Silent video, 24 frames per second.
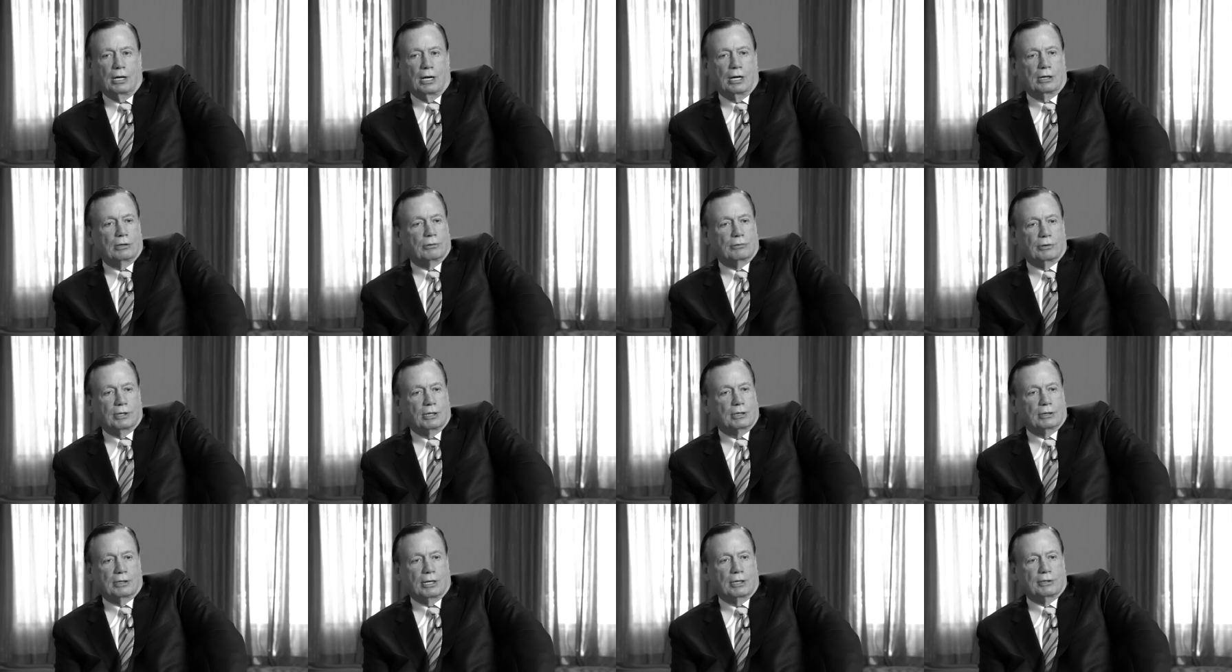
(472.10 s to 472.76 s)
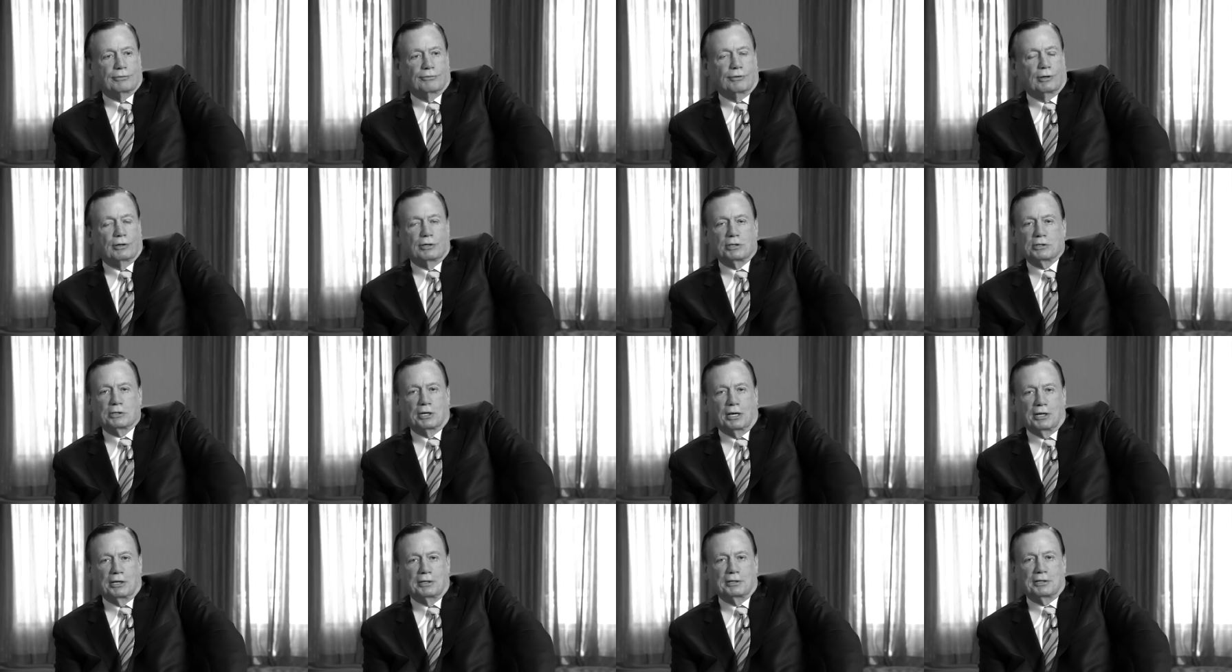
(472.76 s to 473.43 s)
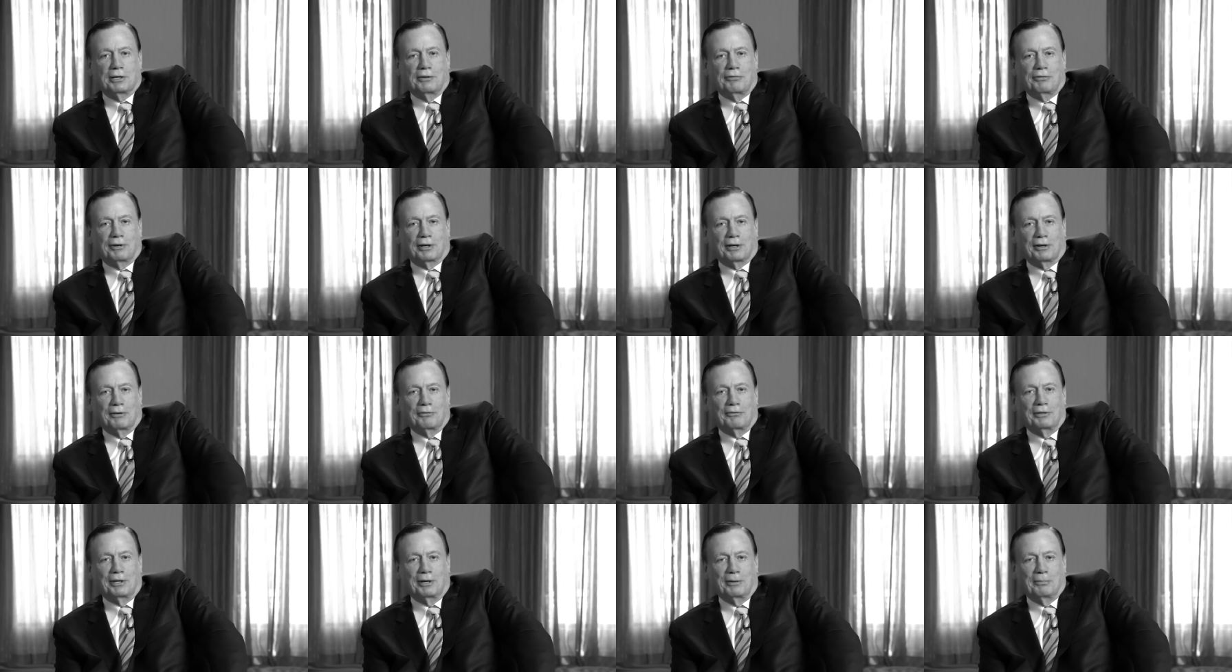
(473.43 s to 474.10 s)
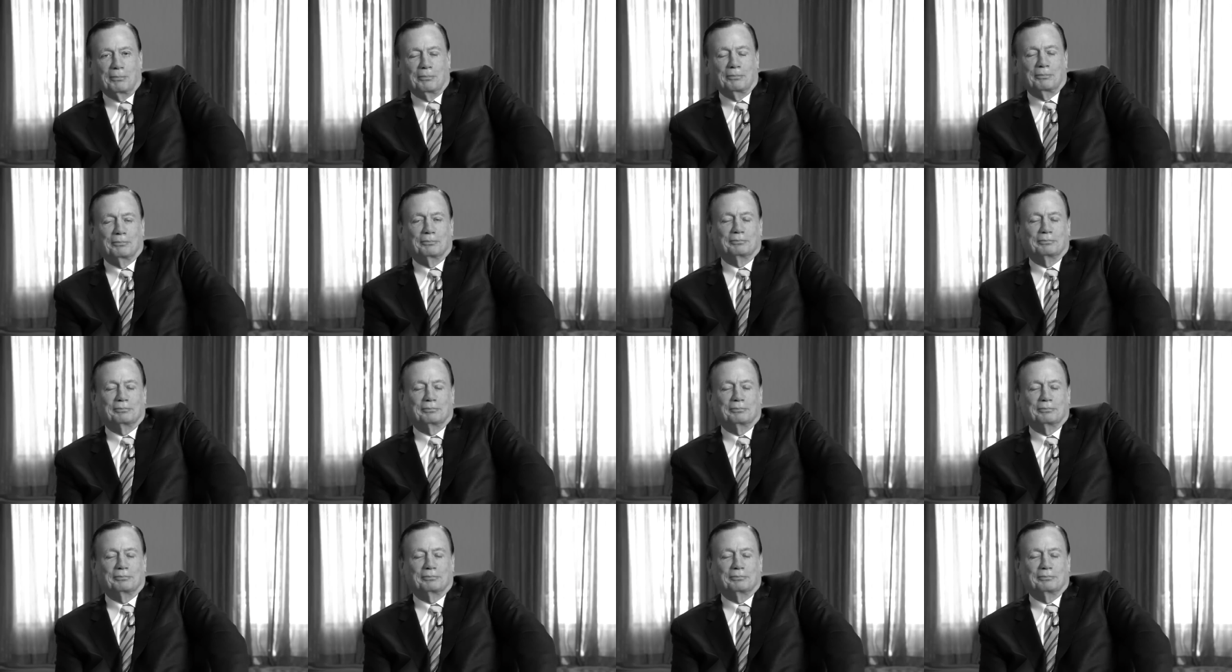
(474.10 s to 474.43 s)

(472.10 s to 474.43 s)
I don't think that's very scientific of them.